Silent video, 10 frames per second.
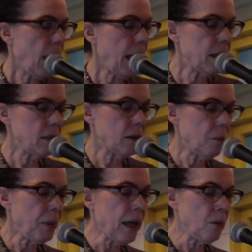And
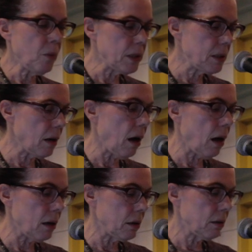Penn was
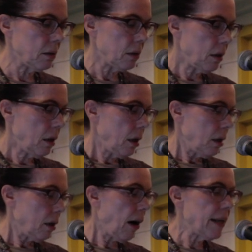kind
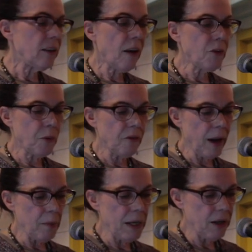enough to
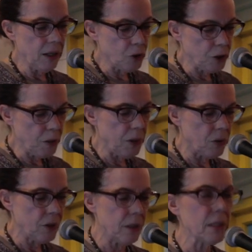invite me to
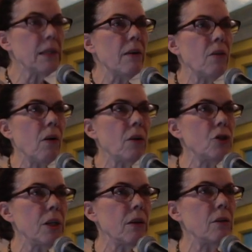contribute to this
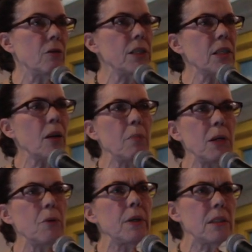anthology, and she's going to
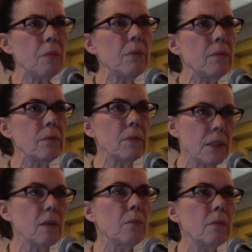be doing
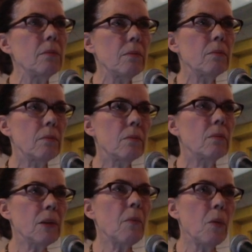something
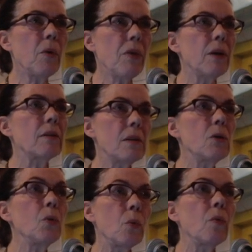with it
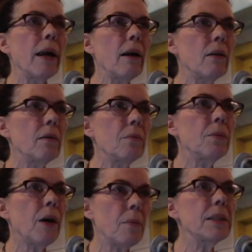soon, right? I'll
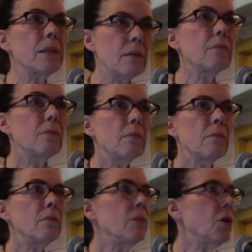dress.
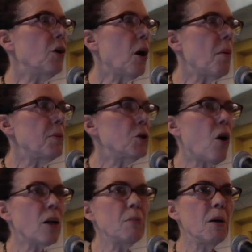You can come up and
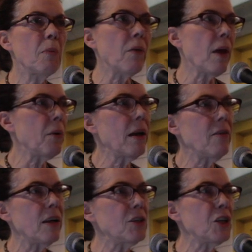talk to me about that. We
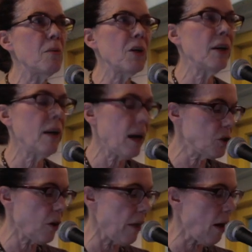haven't had time to
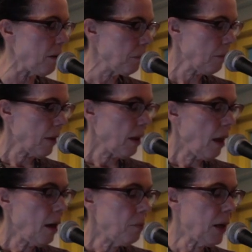connect on that.
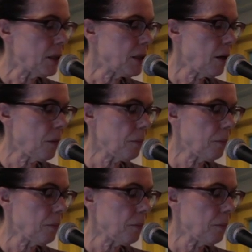But